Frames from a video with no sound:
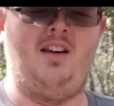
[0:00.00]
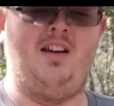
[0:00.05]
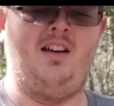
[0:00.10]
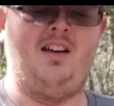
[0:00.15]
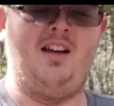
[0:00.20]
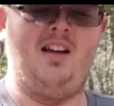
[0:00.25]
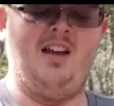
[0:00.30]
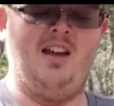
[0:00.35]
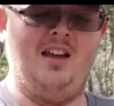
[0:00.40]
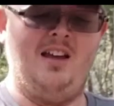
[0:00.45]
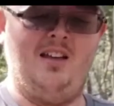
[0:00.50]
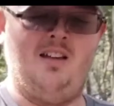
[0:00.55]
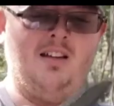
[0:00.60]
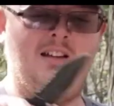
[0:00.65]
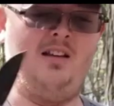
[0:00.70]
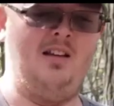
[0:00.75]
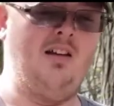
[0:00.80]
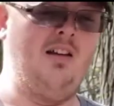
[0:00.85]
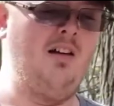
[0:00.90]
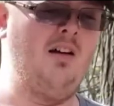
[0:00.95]
then
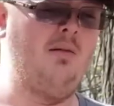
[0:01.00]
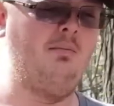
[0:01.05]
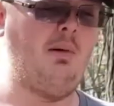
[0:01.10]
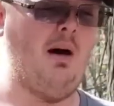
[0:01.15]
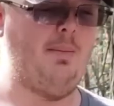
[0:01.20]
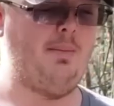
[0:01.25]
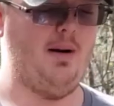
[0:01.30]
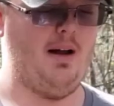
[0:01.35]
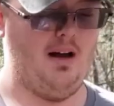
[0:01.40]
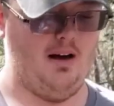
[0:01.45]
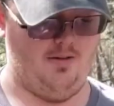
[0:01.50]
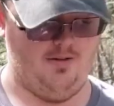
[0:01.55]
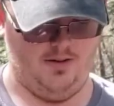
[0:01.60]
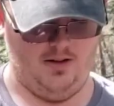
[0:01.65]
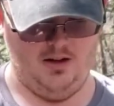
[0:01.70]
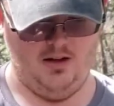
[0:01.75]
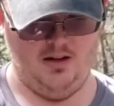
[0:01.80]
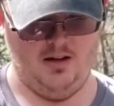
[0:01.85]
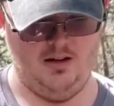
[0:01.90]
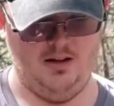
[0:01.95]
pop it off,
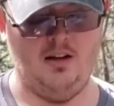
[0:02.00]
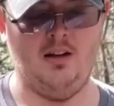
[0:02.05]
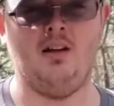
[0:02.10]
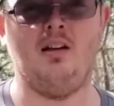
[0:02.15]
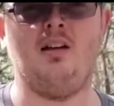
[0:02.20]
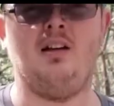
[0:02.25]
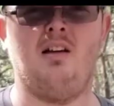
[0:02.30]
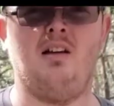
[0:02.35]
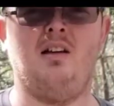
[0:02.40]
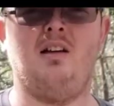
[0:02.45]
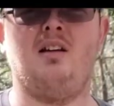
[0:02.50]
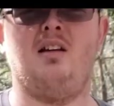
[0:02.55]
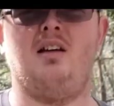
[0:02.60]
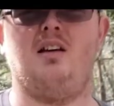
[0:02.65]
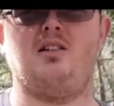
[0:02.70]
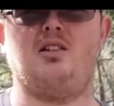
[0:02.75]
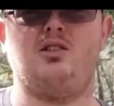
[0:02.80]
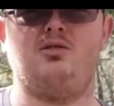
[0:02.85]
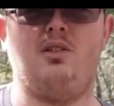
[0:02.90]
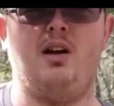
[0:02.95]

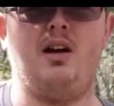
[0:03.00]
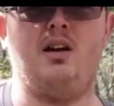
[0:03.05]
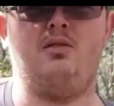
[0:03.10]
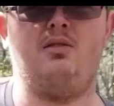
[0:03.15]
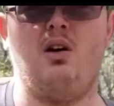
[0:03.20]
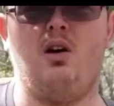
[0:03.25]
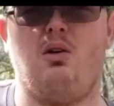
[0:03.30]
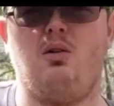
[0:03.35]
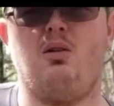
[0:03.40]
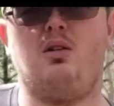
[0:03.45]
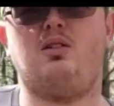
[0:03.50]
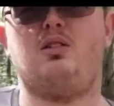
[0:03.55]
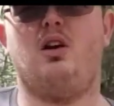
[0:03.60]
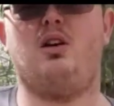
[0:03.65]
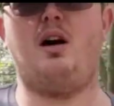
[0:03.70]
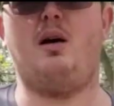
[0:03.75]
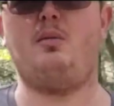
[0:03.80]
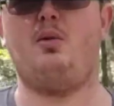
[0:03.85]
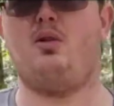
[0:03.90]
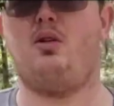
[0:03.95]
and she's ready to roll.
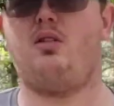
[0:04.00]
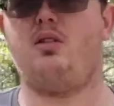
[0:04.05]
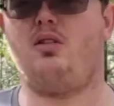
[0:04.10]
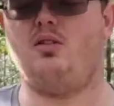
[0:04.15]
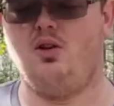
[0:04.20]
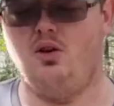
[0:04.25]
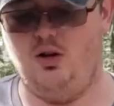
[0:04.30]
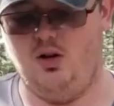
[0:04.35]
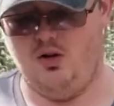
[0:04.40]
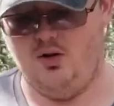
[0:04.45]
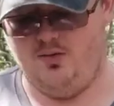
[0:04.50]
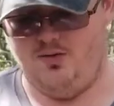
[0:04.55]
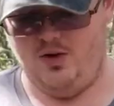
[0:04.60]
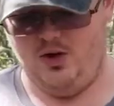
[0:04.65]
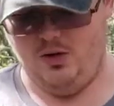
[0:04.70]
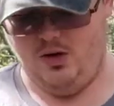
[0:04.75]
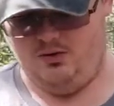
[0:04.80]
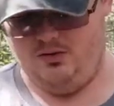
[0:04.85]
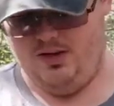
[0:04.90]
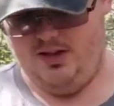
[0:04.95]
So I'm gonna do a little
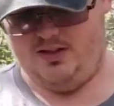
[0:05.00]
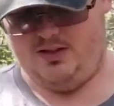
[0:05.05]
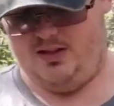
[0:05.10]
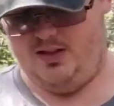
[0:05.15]
review on this